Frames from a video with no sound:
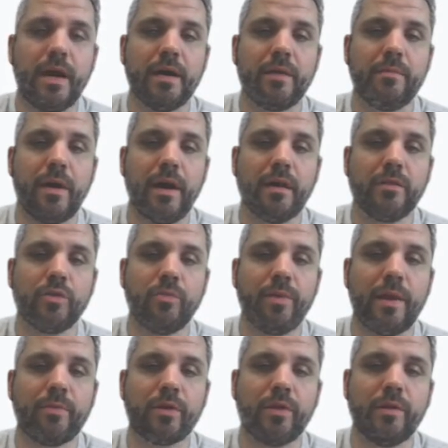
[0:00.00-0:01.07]
in my little
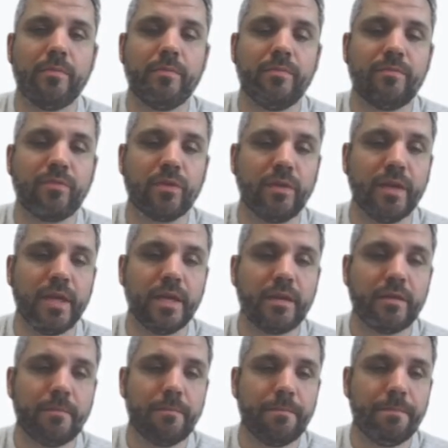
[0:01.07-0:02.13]
paperclip for link,
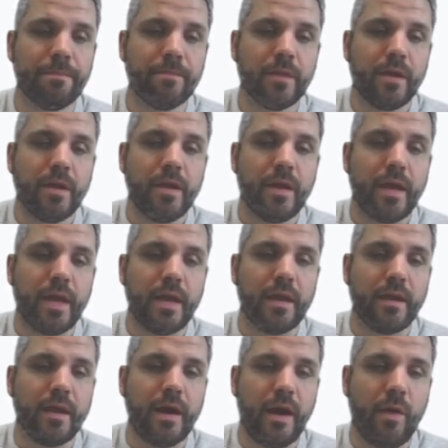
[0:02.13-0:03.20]

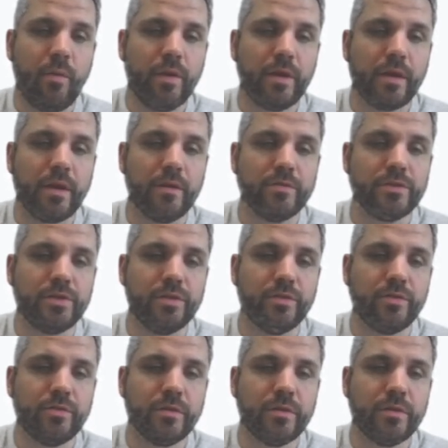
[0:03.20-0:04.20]
and I want to go to